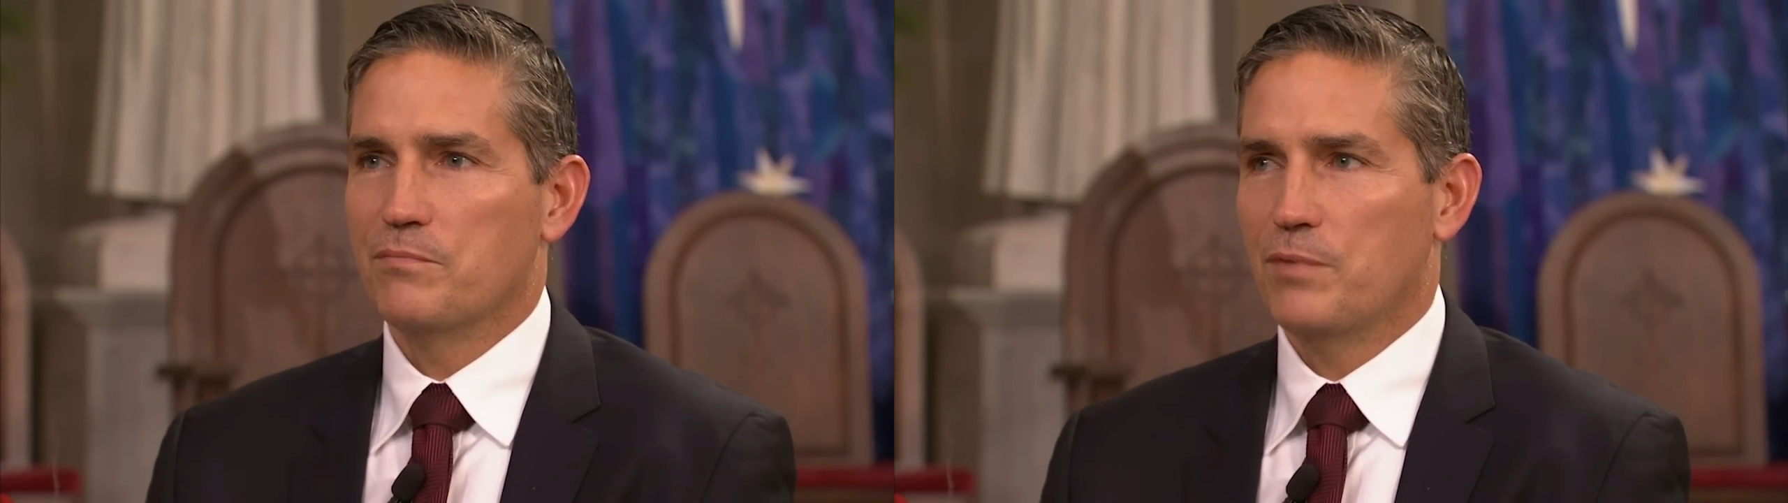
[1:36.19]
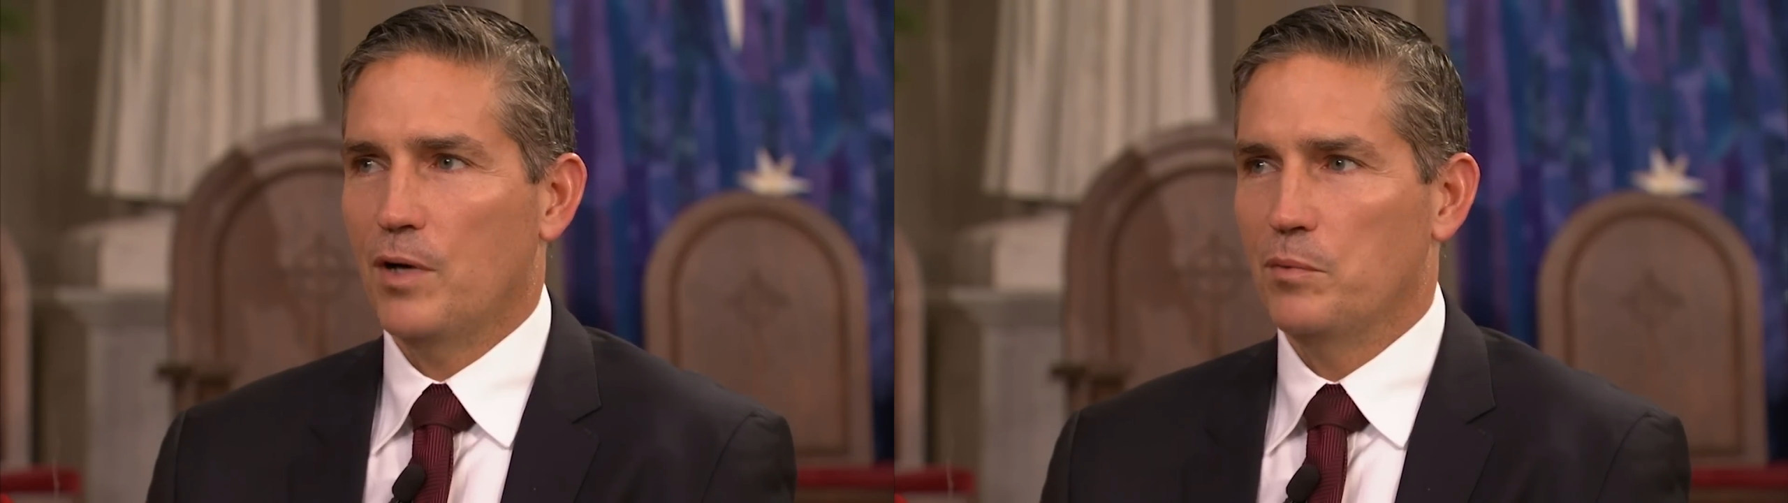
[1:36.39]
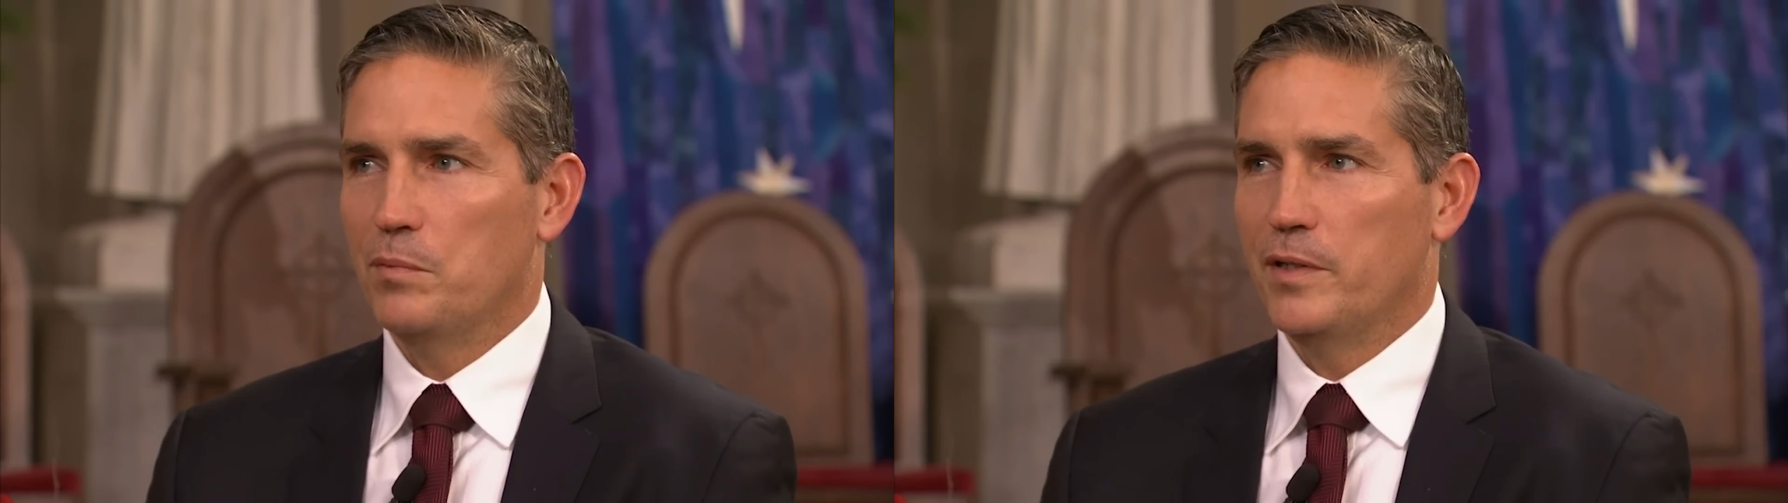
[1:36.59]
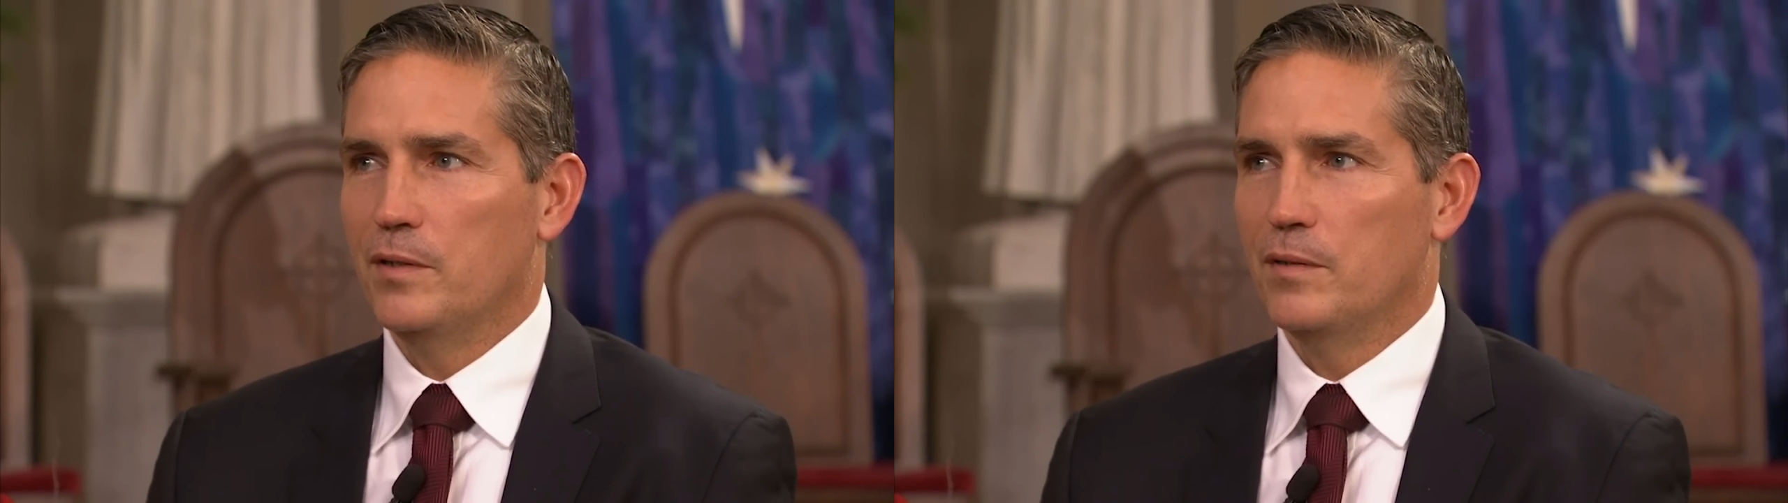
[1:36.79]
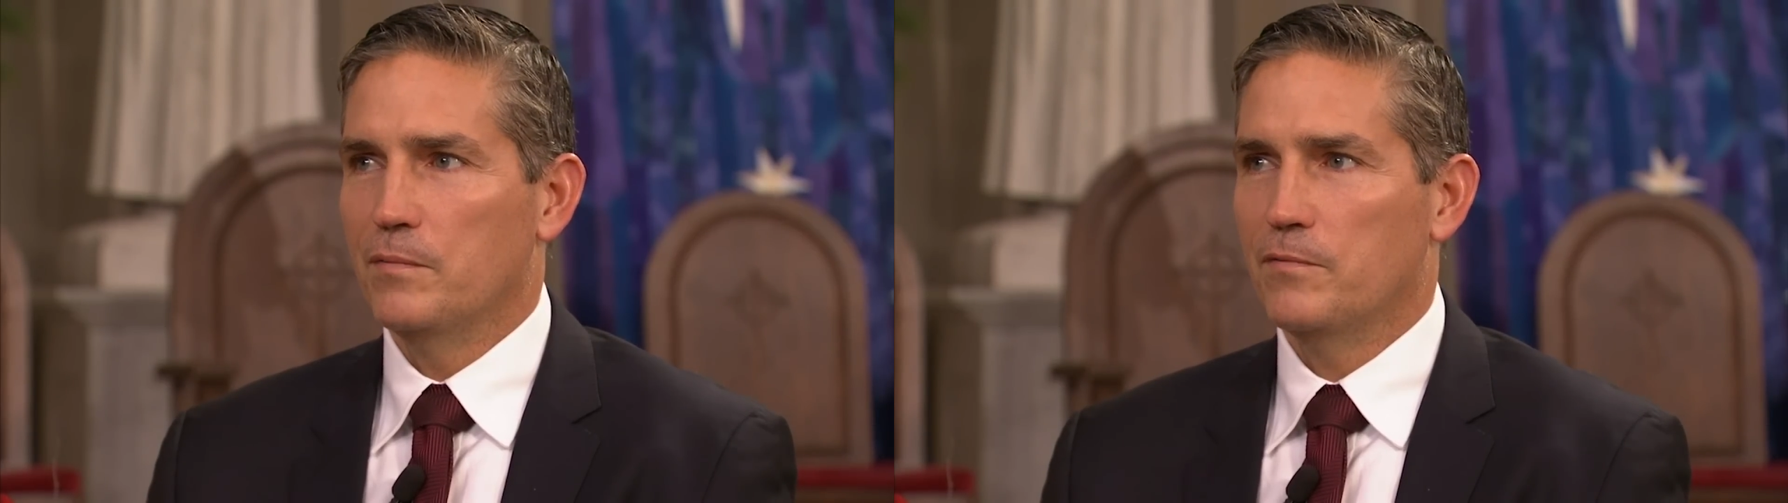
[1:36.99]
probably
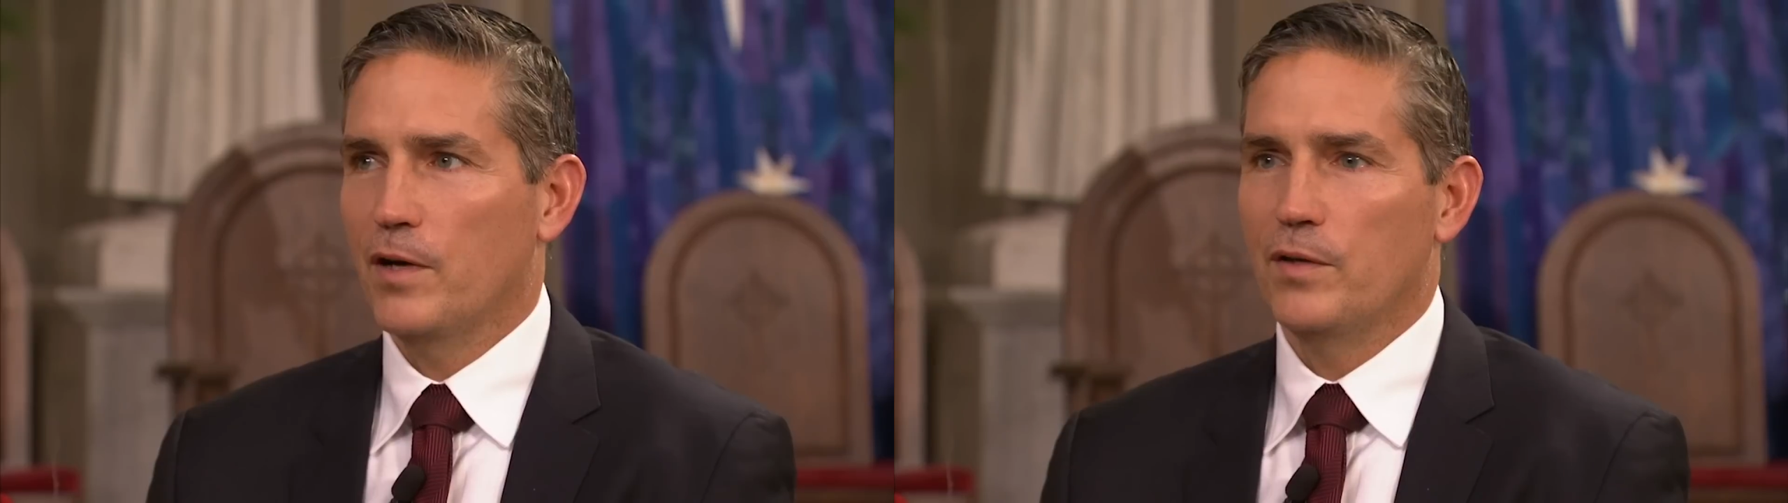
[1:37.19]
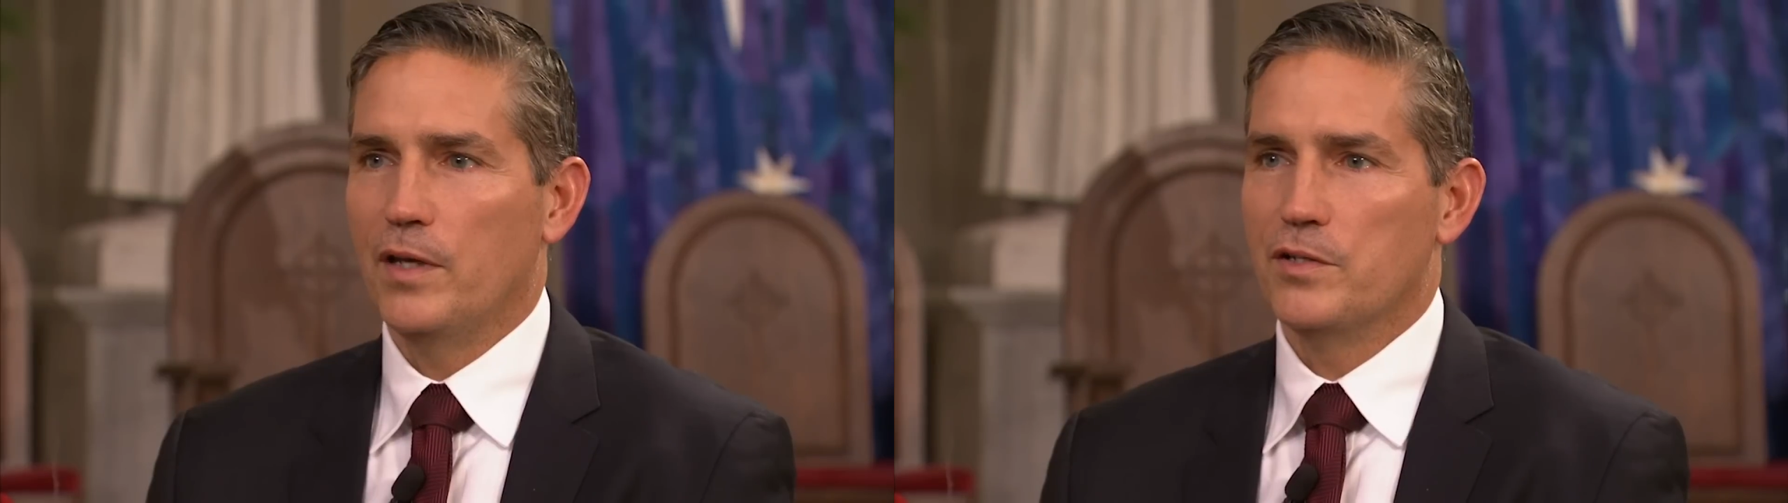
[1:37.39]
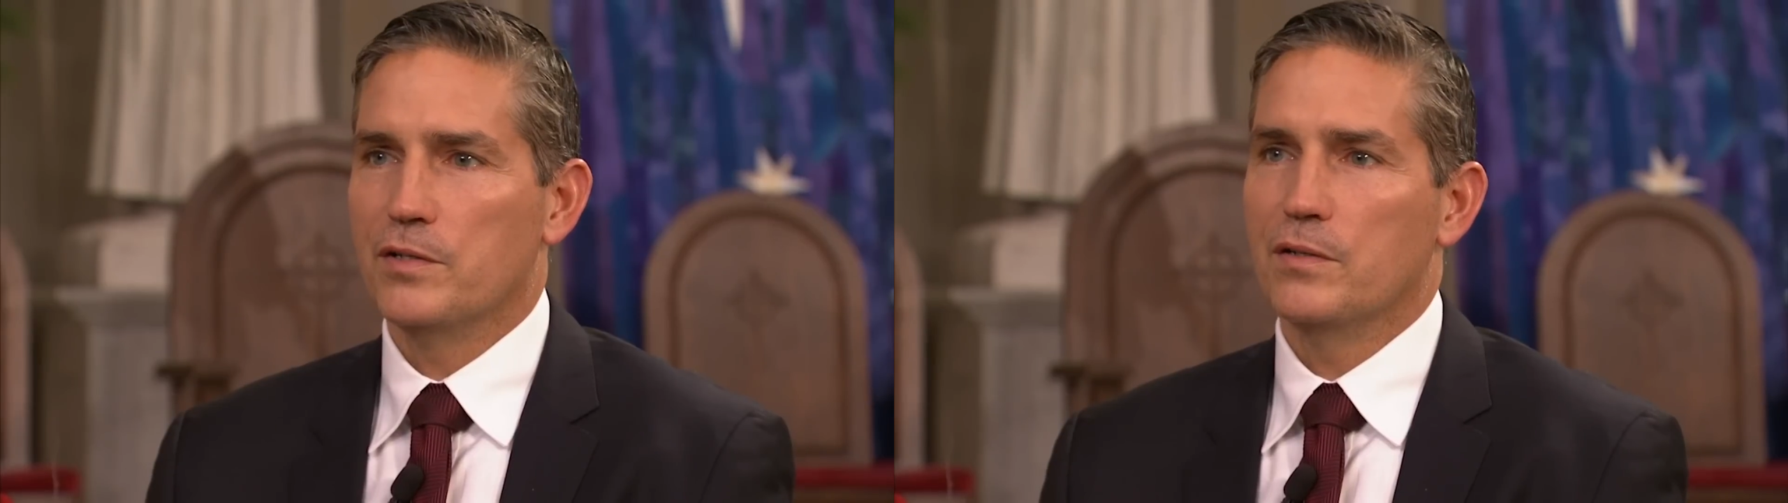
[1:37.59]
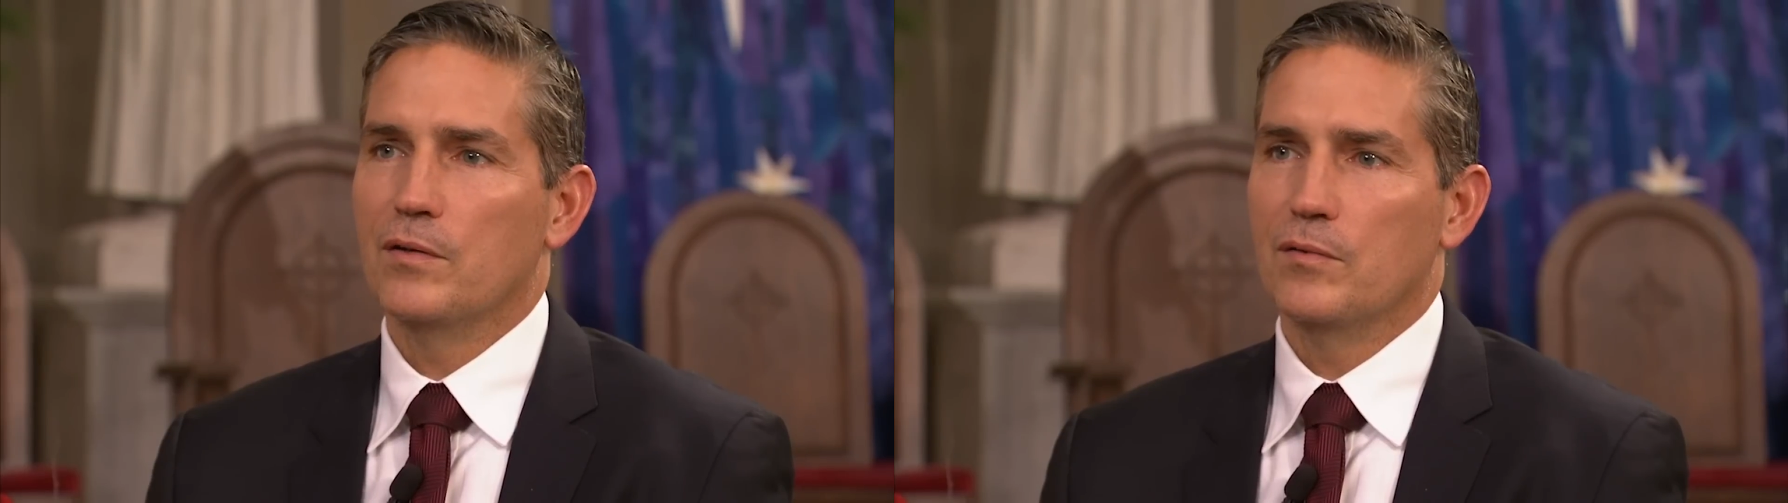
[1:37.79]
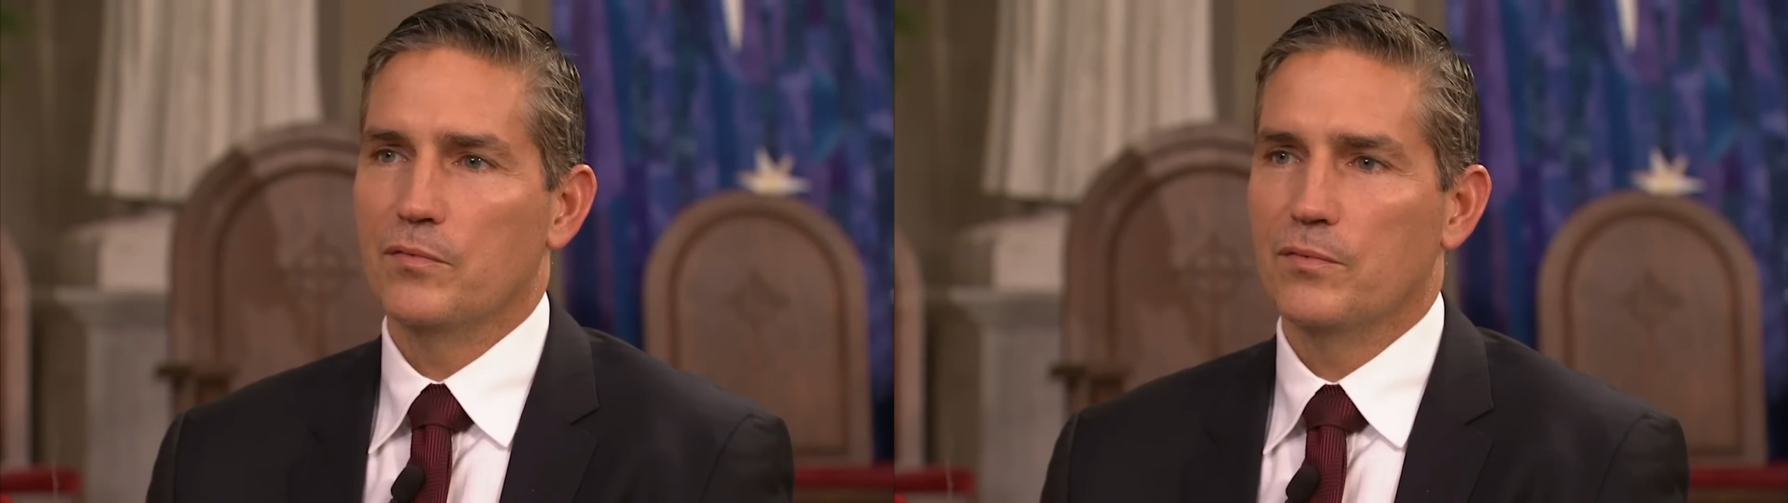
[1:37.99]
the foundation of